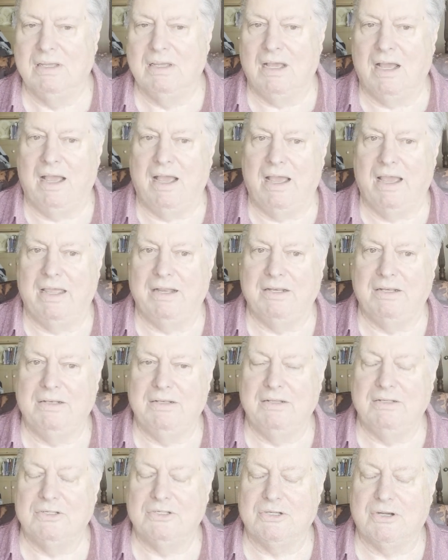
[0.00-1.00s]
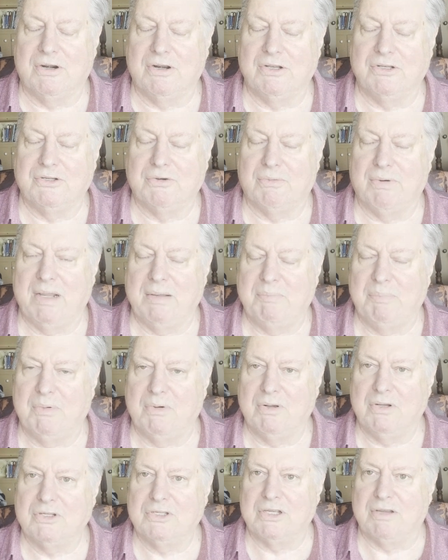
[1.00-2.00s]
I started to write
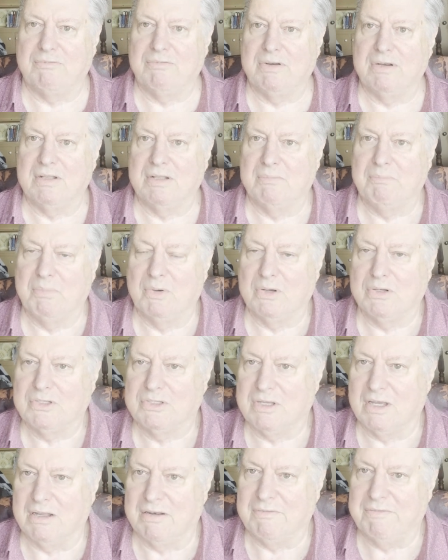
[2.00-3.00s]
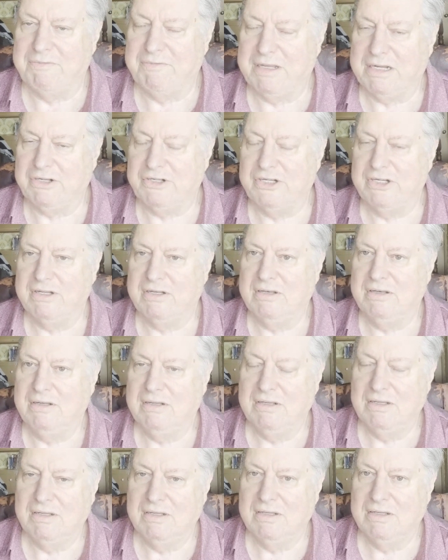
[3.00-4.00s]
books. I've written books on
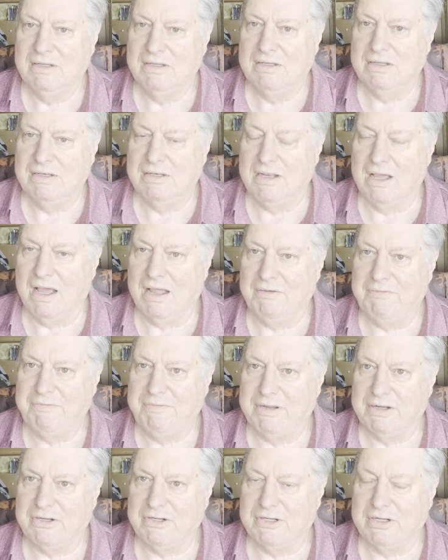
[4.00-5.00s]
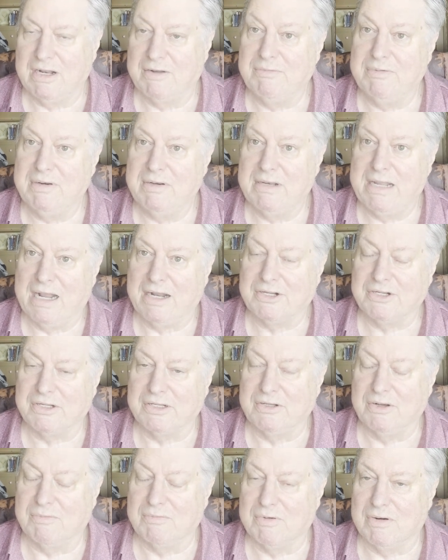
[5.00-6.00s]
fiction, nonfiction. I've written
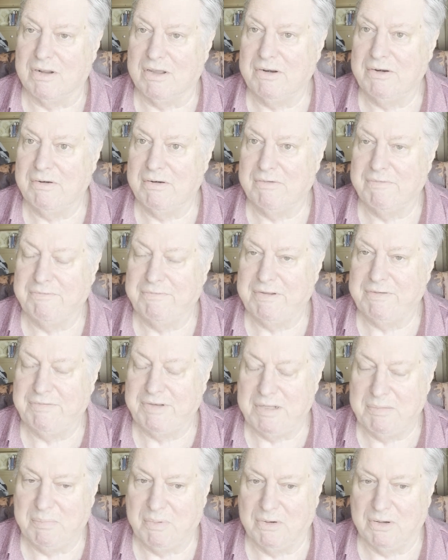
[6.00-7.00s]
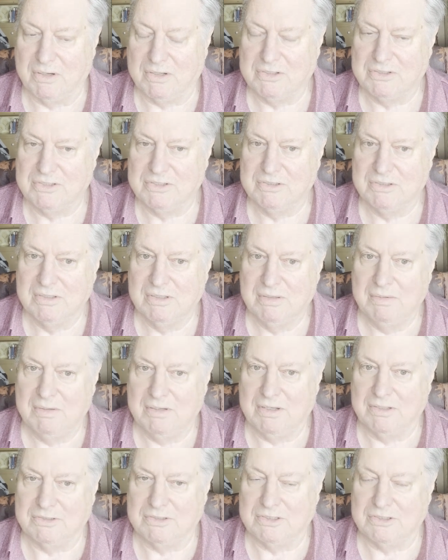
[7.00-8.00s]
actually over 150 books
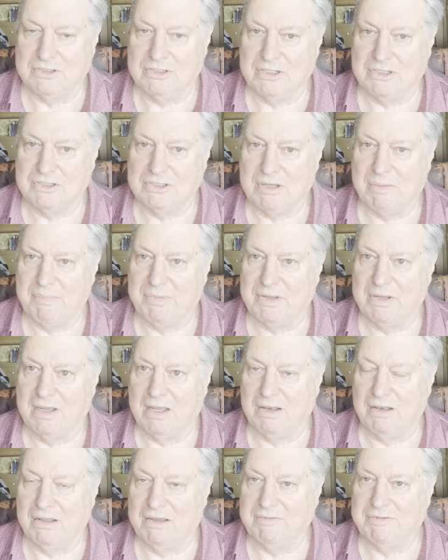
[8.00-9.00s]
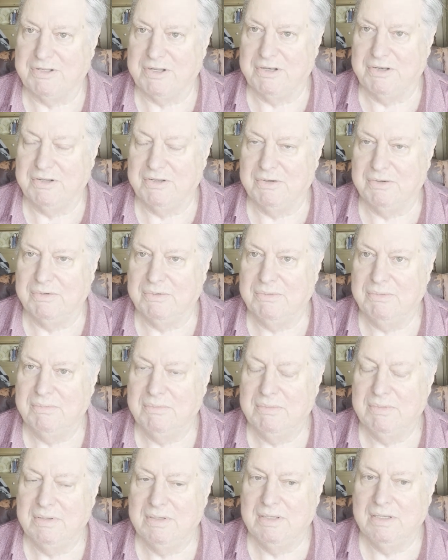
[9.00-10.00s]
because it's just something I love to do.
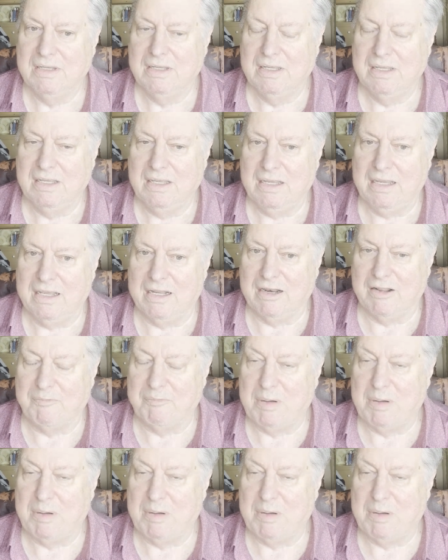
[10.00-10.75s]
And I've